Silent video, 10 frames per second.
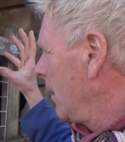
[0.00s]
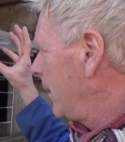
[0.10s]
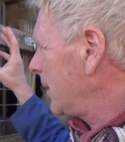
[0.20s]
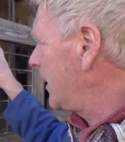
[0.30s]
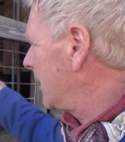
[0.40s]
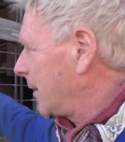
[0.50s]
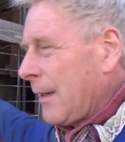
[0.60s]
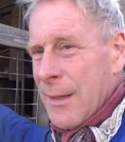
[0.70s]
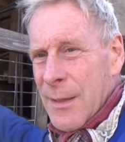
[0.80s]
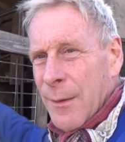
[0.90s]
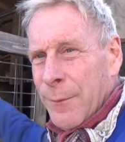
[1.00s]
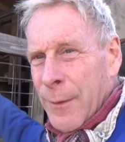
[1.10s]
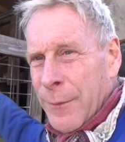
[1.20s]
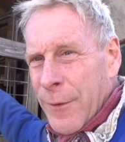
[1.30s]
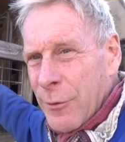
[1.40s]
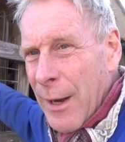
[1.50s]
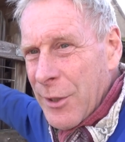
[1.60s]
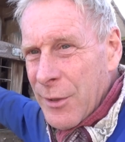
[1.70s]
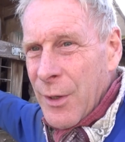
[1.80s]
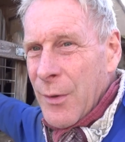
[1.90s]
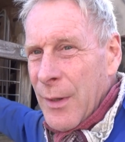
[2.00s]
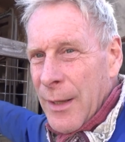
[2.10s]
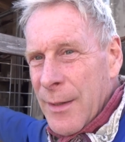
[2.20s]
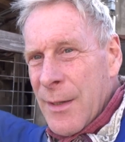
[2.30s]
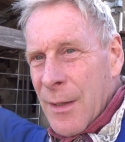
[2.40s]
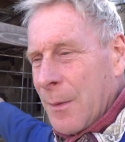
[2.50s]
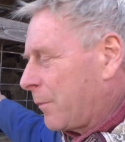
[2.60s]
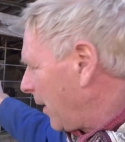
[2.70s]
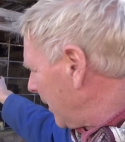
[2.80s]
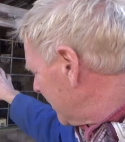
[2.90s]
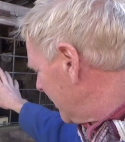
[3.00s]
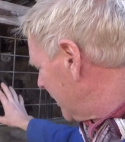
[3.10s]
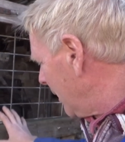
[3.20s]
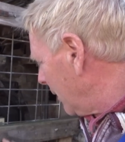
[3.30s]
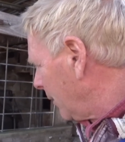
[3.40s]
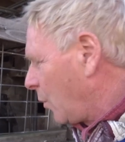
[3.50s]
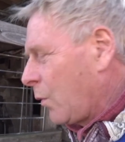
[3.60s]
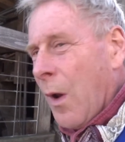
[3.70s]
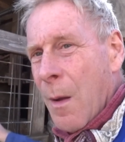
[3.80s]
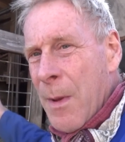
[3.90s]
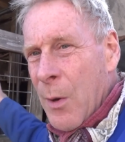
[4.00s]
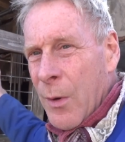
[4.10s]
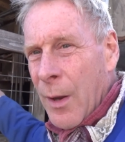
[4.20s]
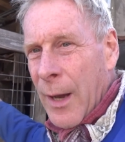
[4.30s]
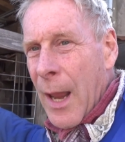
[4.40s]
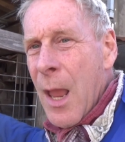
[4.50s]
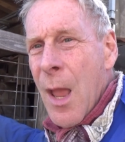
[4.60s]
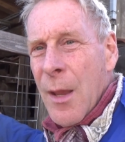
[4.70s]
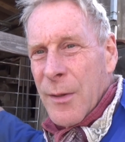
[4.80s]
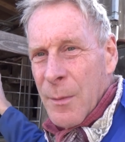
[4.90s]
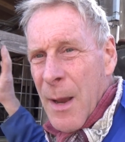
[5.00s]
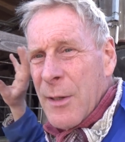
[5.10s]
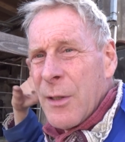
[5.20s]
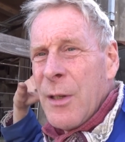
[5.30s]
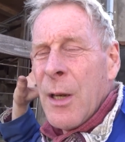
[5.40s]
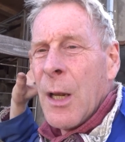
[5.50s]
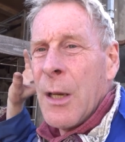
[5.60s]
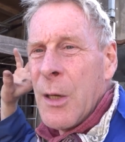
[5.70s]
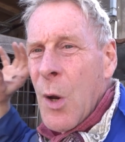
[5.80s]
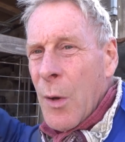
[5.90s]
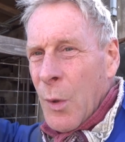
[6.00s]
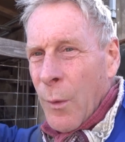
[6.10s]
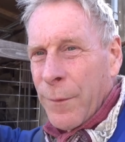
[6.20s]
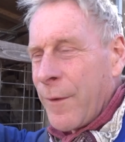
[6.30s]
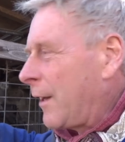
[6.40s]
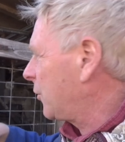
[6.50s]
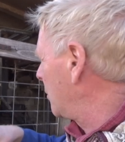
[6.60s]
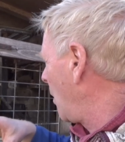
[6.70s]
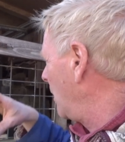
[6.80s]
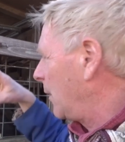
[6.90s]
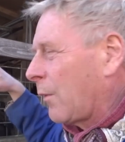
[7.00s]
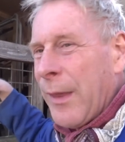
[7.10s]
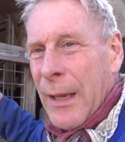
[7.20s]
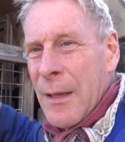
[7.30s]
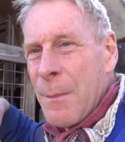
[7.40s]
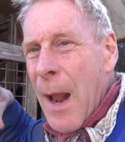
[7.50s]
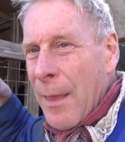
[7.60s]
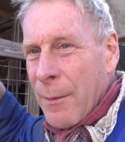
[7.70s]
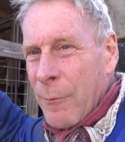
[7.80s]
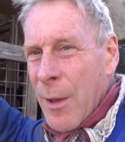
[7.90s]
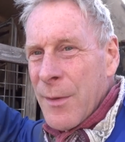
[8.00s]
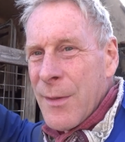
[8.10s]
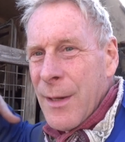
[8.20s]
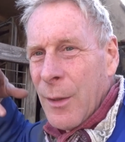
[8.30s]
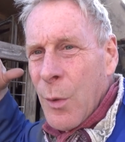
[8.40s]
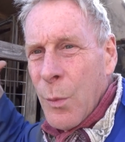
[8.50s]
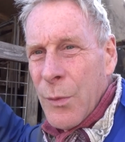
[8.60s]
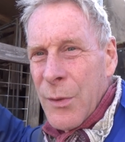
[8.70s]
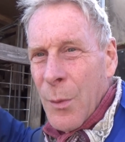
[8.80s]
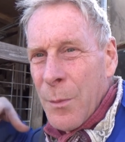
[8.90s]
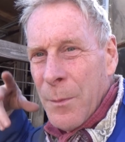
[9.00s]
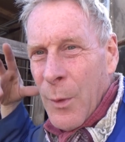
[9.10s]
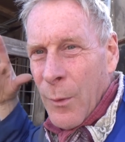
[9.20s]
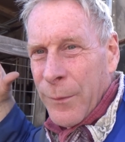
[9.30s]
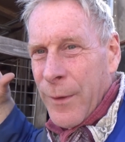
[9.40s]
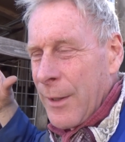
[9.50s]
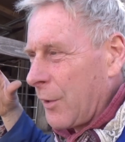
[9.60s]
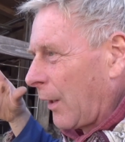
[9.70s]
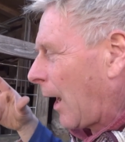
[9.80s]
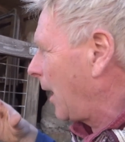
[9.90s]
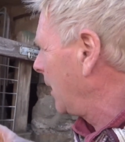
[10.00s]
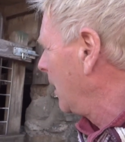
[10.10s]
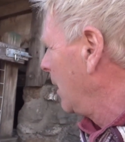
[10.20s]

This is the refrigeration unit. This is the compressors that cool our milk, okay? So imagine, you've got your fridge, you've got a little thing in the back that cools your fridge, okay?